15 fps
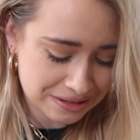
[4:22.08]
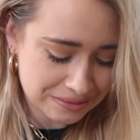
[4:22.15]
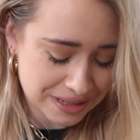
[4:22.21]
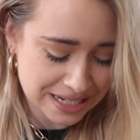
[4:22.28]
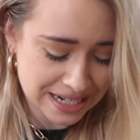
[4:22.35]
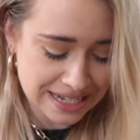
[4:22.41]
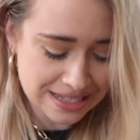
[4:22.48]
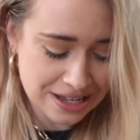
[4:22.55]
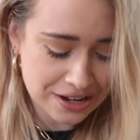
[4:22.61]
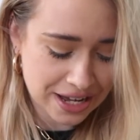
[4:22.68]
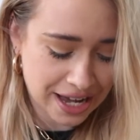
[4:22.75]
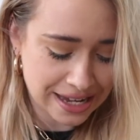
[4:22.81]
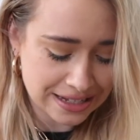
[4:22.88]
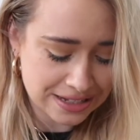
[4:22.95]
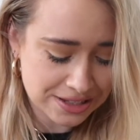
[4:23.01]

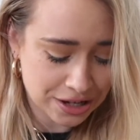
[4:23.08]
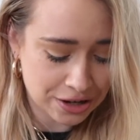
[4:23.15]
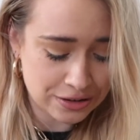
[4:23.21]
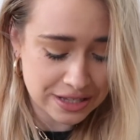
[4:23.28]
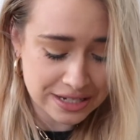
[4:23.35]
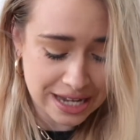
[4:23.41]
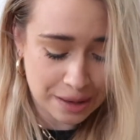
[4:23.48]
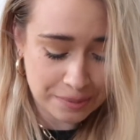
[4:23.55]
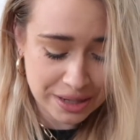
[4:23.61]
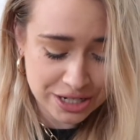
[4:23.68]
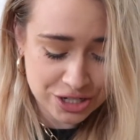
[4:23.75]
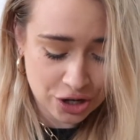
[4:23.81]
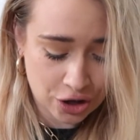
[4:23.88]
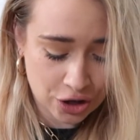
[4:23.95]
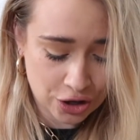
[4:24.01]
Okay, so the
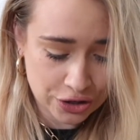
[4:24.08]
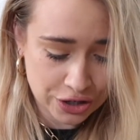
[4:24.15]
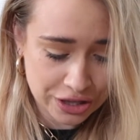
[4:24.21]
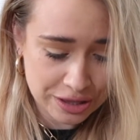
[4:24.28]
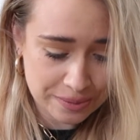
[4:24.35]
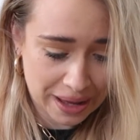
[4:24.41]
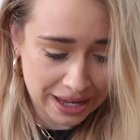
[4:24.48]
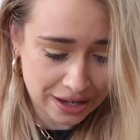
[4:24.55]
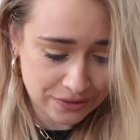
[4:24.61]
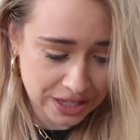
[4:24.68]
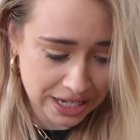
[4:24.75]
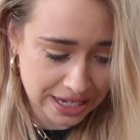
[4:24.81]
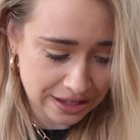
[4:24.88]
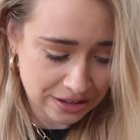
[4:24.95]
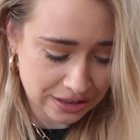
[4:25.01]
damage on the back of
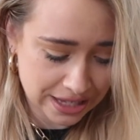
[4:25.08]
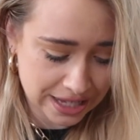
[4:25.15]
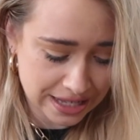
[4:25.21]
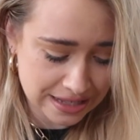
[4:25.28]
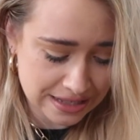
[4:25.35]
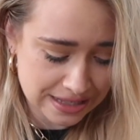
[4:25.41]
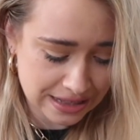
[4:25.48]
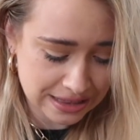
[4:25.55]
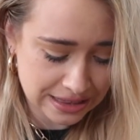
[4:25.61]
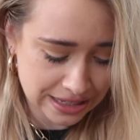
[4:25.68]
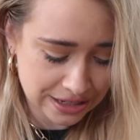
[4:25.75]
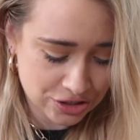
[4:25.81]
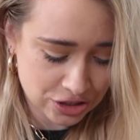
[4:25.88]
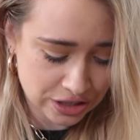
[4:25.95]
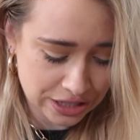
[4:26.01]
the heel is
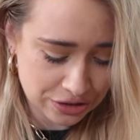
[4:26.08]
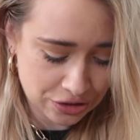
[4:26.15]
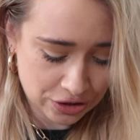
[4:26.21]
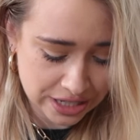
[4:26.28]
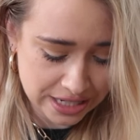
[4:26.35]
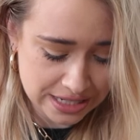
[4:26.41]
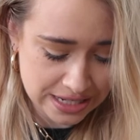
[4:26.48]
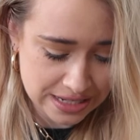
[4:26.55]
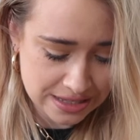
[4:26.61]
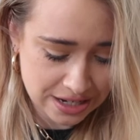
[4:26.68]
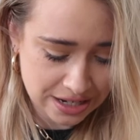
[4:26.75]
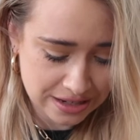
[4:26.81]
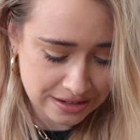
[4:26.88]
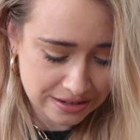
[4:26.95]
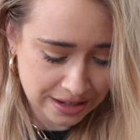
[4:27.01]
literally
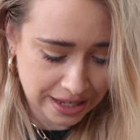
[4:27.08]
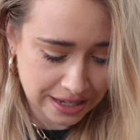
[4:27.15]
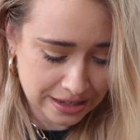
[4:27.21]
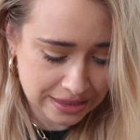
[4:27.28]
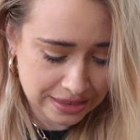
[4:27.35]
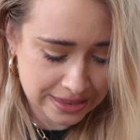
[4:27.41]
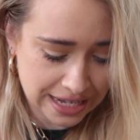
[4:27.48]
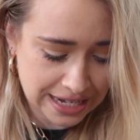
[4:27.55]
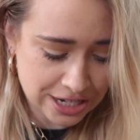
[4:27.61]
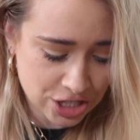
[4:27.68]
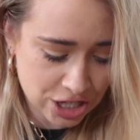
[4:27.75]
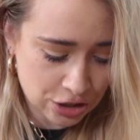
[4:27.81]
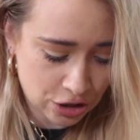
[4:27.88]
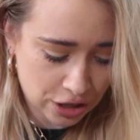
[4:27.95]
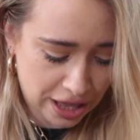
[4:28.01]
non-existent. Like, they
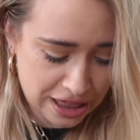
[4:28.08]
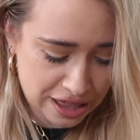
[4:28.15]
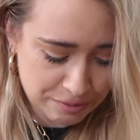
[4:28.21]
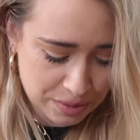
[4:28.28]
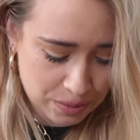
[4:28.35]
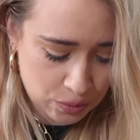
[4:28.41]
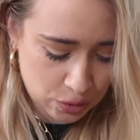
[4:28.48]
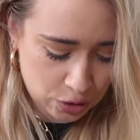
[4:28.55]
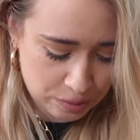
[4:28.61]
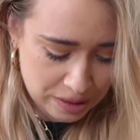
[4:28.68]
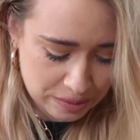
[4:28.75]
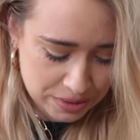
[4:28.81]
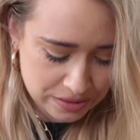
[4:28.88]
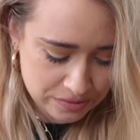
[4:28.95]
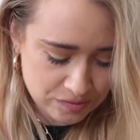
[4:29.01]
literally look like they've been worn
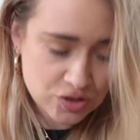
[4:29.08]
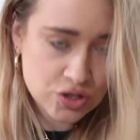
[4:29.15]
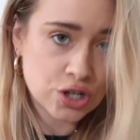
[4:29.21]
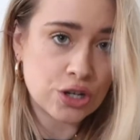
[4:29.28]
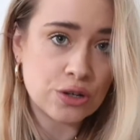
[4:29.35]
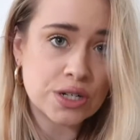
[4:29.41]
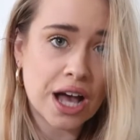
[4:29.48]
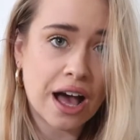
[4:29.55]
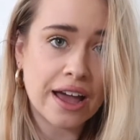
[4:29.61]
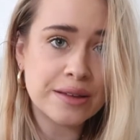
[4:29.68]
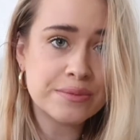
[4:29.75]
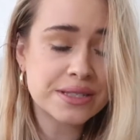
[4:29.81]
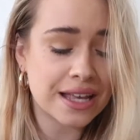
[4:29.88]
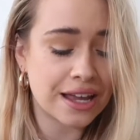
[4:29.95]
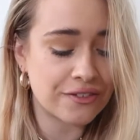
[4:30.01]
maybe 2
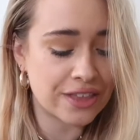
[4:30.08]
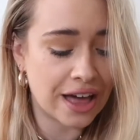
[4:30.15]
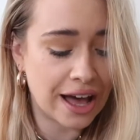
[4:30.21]
times, if